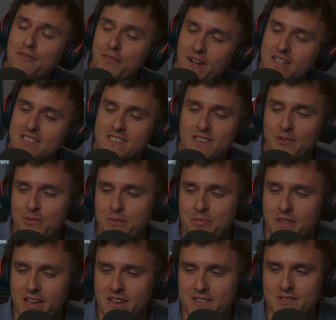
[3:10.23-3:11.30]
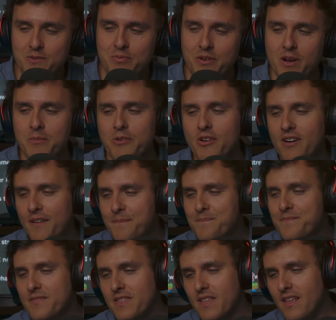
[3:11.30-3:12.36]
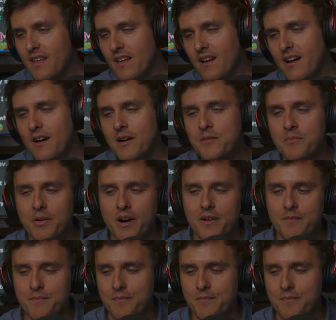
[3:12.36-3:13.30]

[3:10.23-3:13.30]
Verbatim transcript: Fuck this. I want to play Exoprimal. But.